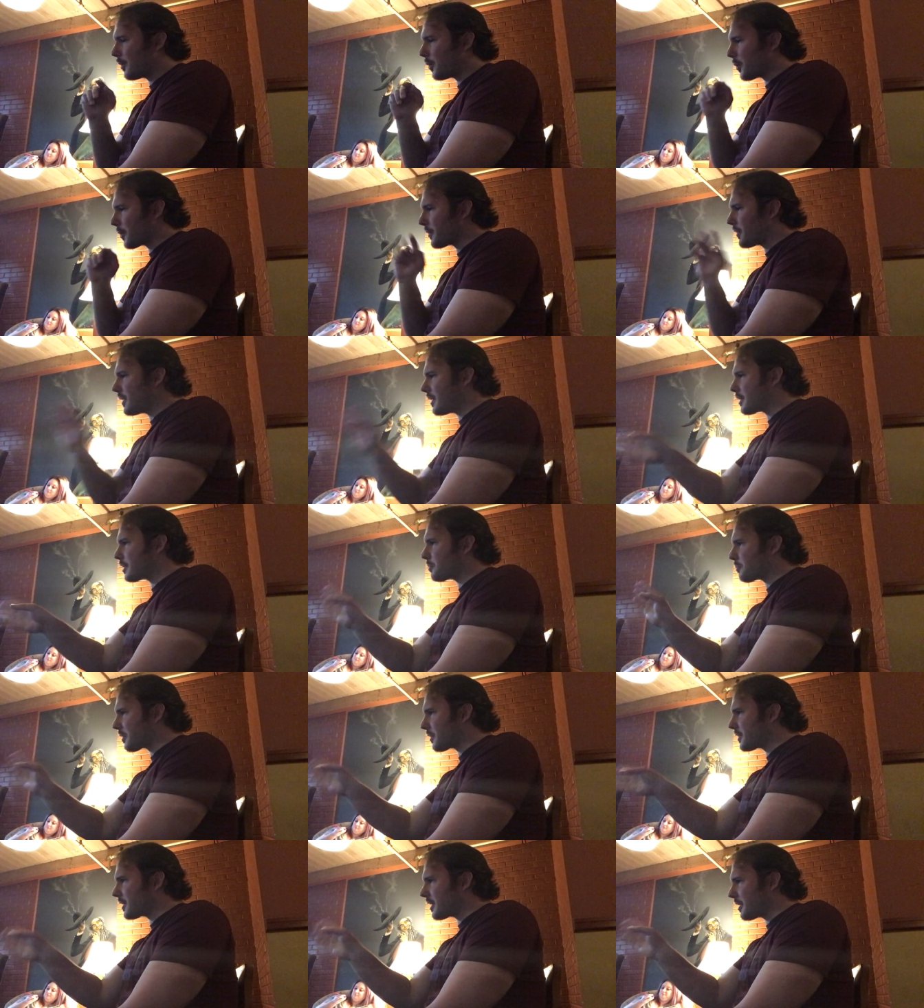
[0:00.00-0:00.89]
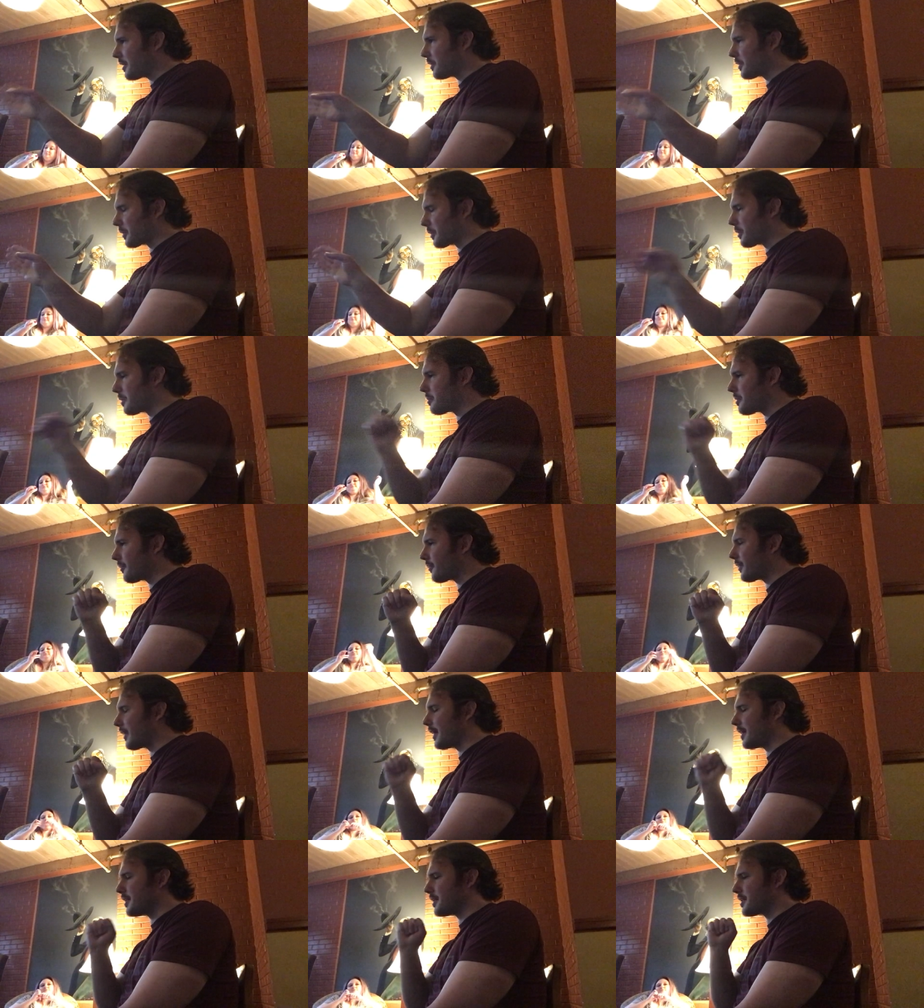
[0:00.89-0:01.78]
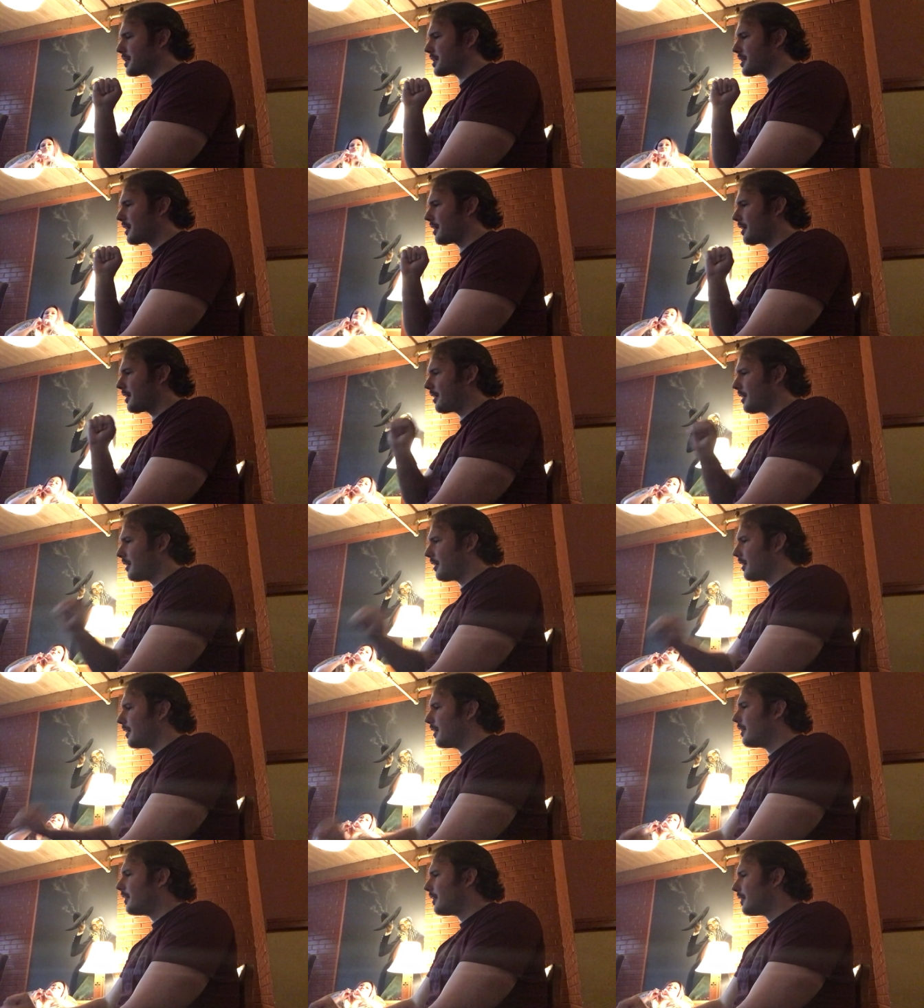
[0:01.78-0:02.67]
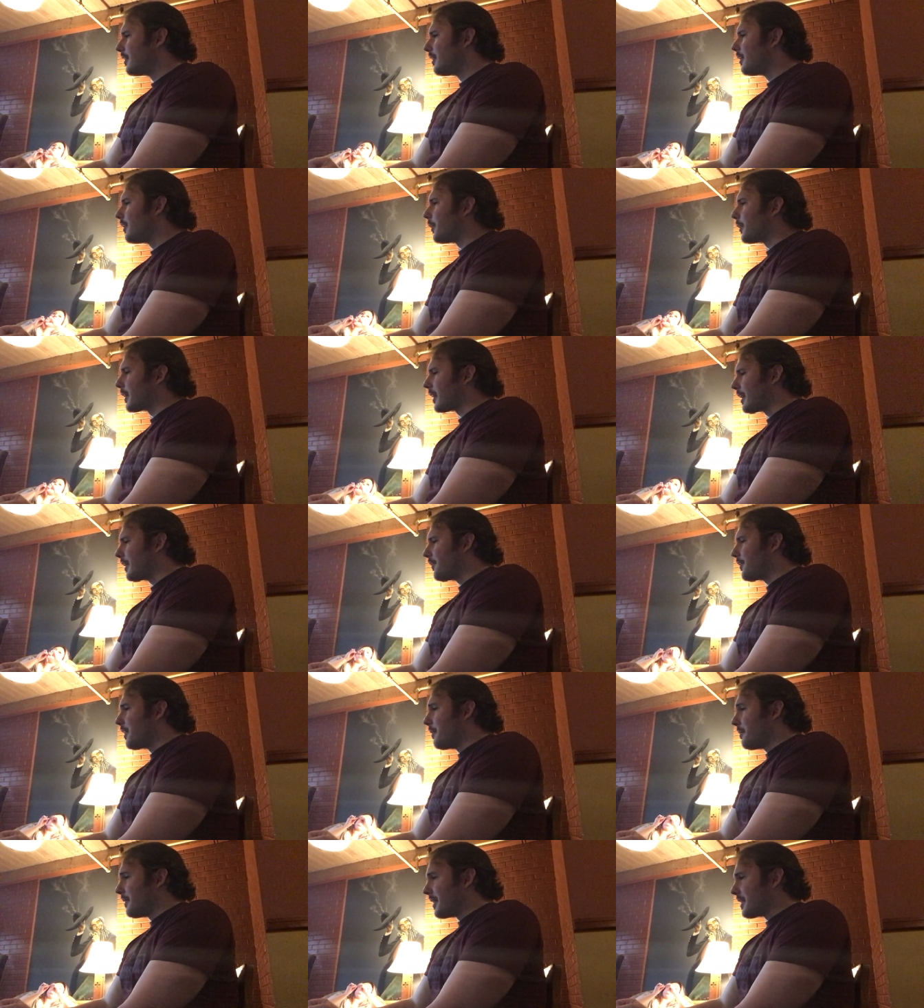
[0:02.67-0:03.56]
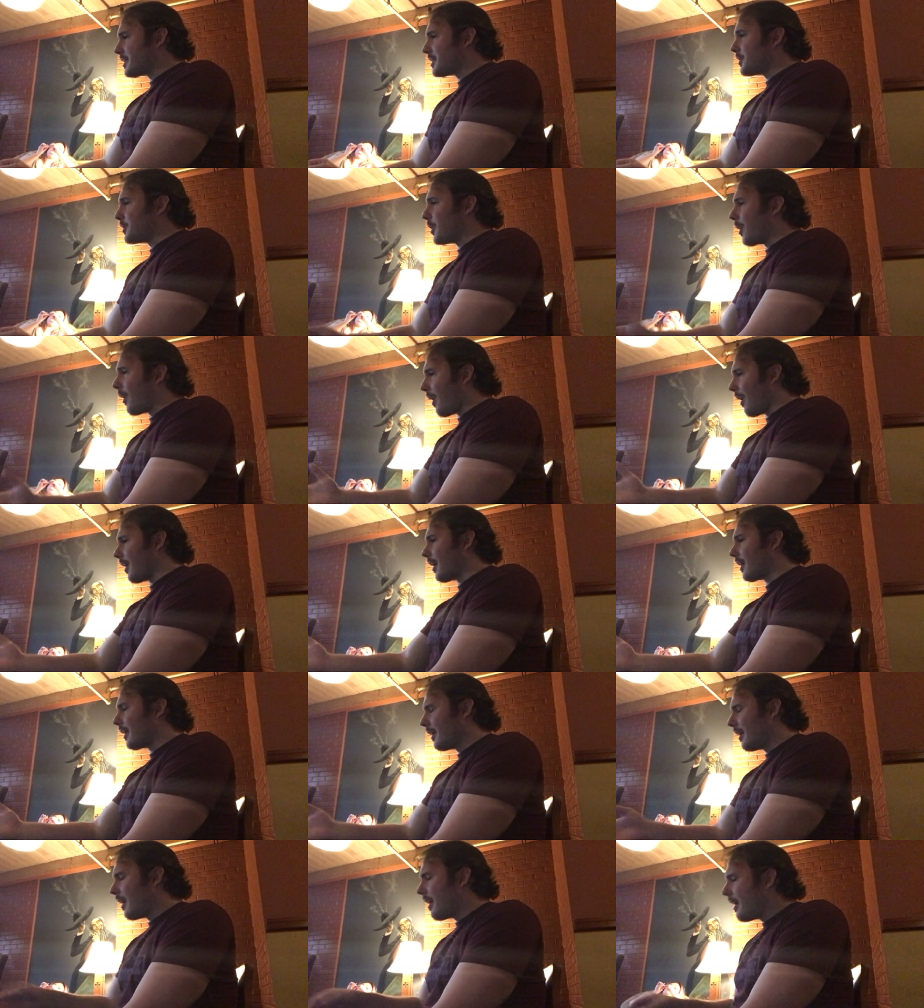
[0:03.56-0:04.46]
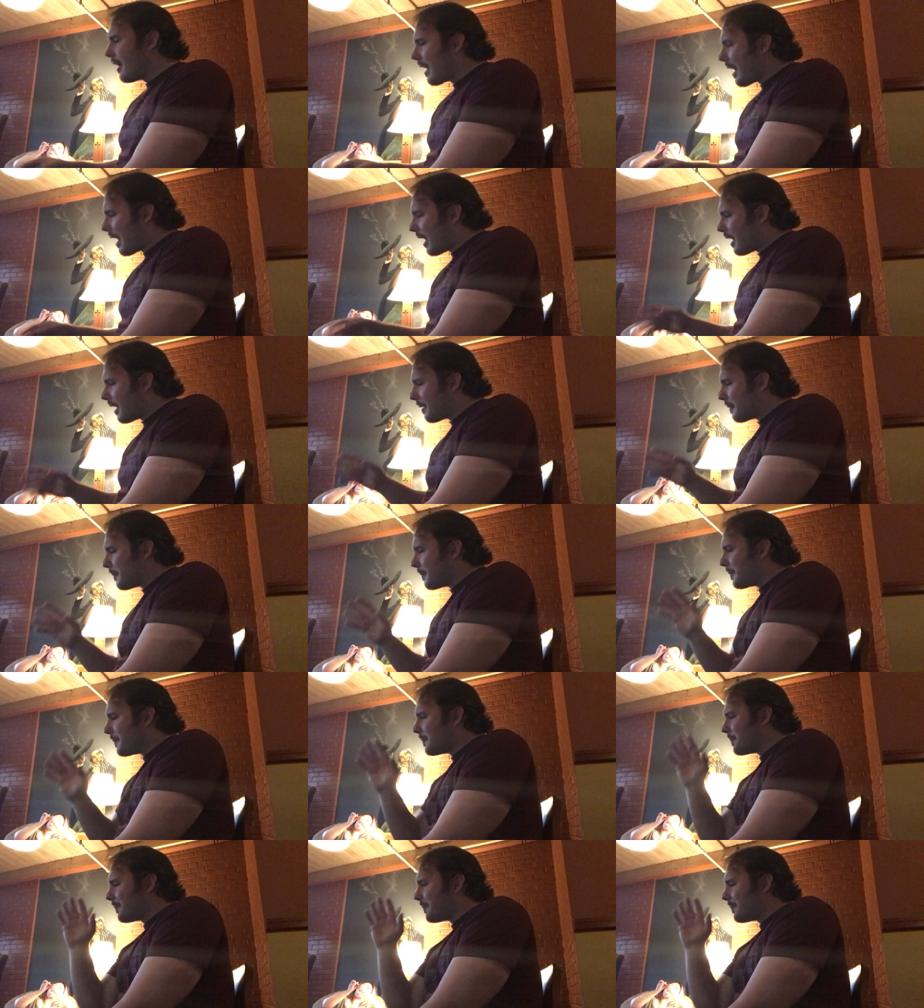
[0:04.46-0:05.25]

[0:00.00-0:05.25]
or this particular group of friends or give them this dog. Um,